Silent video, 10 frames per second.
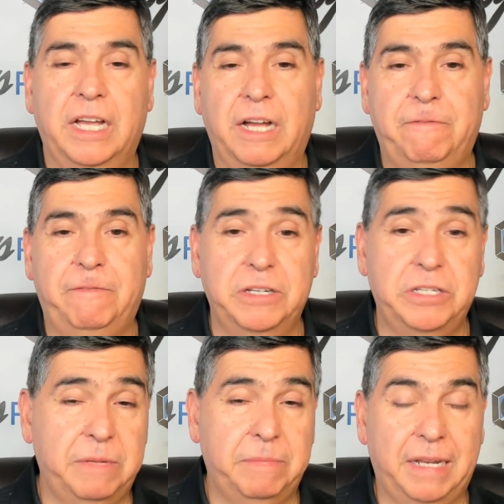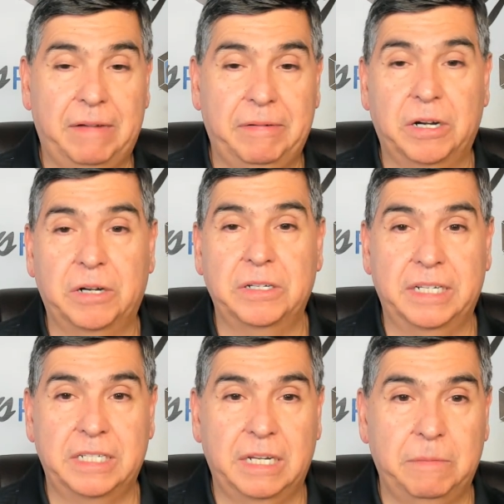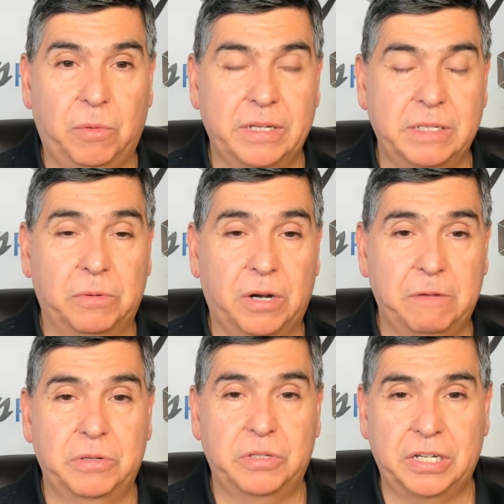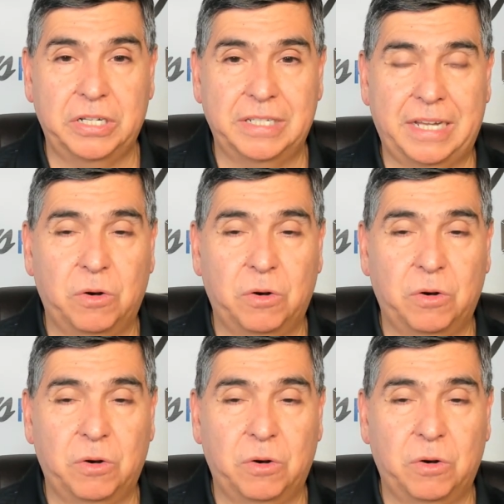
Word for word: efficiency by allowing 116 points per 100 possessions.